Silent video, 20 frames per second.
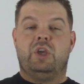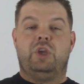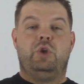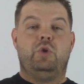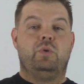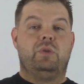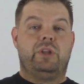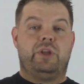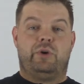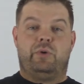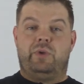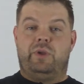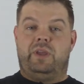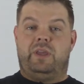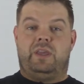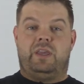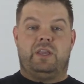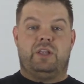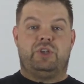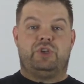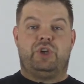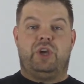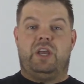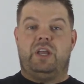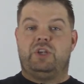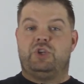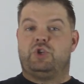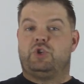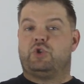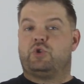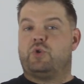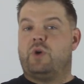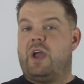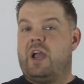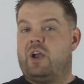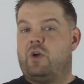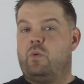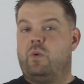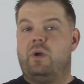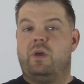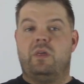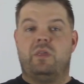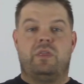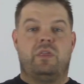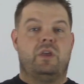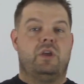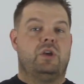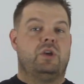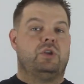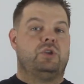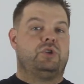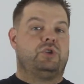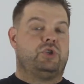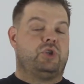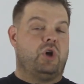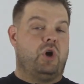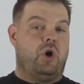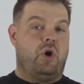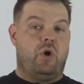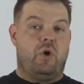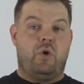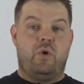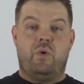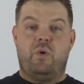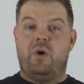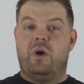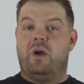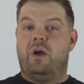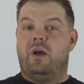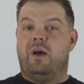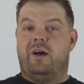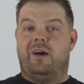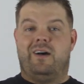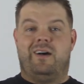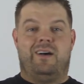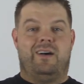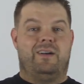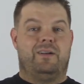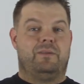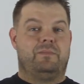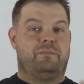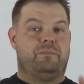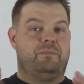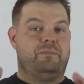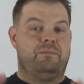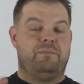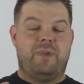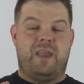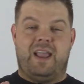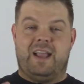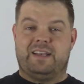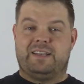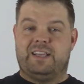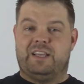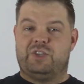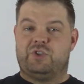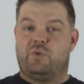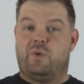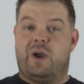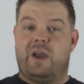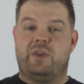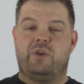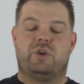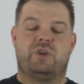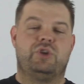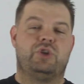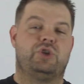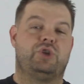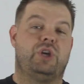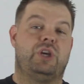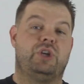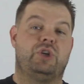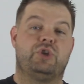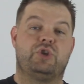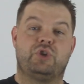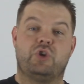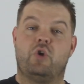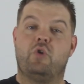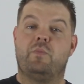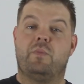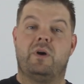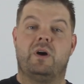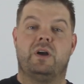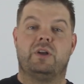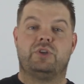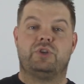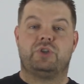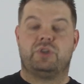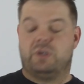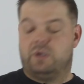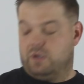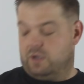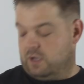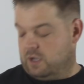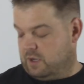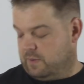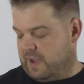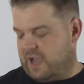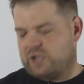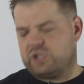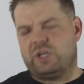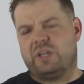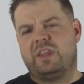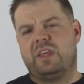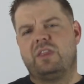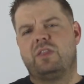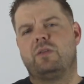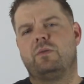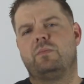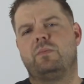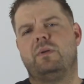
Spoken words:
you literally can change track width, toe, anti-squat. You can just change so much. You can